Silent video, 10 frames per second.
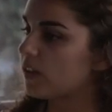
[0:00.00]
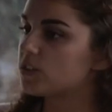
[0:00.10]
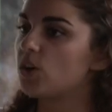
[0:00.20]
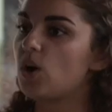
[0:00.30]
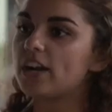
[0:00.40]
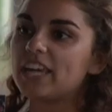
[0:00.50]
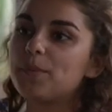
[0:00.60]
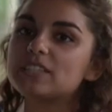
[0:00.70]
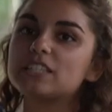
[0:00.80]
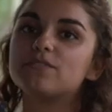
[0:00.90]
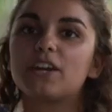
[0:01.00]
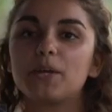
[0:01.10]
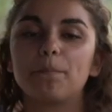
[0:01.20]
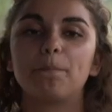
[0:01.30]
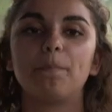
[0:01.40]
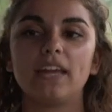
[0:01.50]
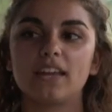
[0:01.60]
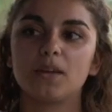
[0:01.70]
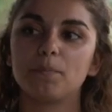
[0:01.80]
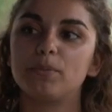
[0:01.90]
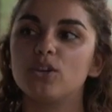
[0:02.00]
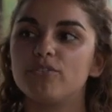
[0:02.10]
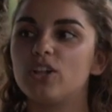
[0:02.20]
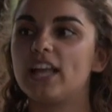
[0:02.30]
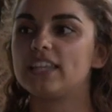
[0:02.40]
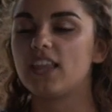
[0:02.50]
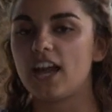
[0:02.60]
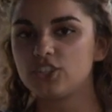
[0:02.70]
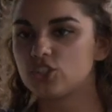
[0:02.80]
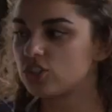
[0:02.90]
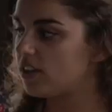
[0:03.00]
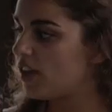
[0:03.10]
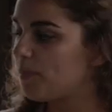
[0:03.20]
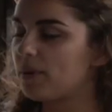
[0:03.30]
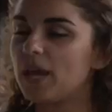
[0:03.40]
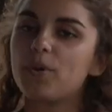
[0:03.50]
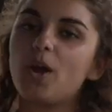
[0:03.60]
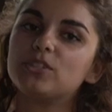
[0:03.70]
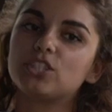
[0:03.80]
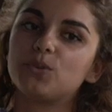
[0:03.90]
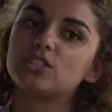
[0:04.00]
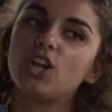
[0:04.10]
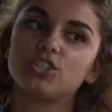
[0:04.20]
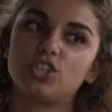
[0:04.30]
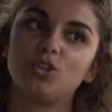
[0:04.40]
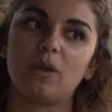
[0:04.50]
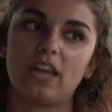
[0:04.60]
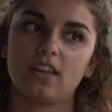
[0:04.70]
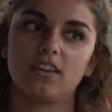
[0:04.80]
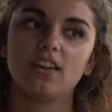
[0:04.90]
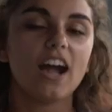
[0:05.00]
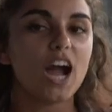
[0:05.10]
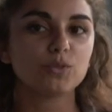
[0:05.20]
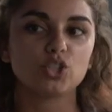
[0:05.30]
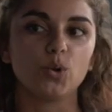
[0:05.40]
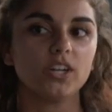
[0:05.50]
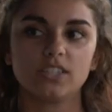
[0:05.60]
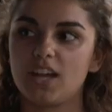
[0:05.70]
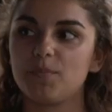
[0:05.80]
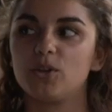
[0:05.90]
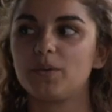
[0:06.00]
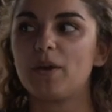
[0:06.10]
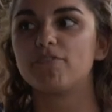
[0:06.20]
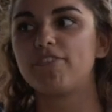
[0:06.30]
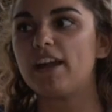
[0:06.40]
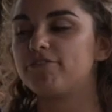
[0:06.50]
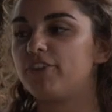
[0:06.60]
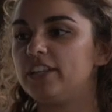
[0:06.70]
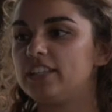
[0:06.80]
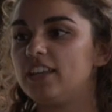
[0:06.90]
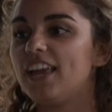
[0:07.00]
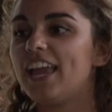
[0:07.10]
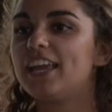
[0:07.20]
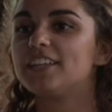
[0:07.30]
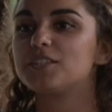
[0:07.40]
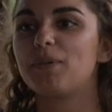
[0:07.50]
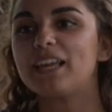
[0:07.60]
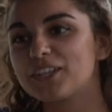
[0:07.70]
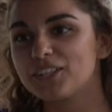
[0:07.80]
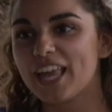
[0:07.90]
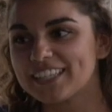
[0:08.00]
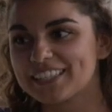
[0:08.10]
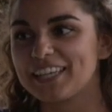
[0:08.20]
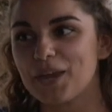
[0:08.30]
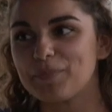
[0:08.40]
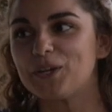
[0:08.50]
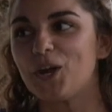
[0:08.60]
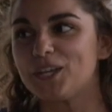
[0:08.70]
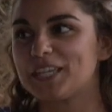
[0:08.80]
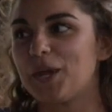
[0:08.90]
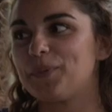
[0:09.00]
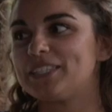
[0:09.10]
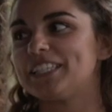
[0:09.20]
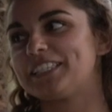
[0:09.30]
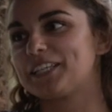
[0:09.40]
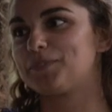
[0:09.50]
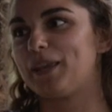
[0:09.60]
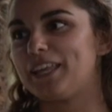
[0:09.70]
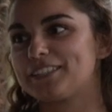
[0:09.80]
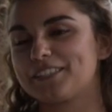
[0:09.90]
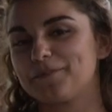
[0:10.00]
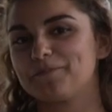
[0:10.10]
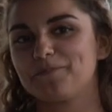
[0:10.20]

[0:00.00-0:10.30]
So our campus is very big, beautiful, and lush, but I promise you it's not too big. I'm short, I'm only about five foot, and my little legs can get me across campus in six minutes.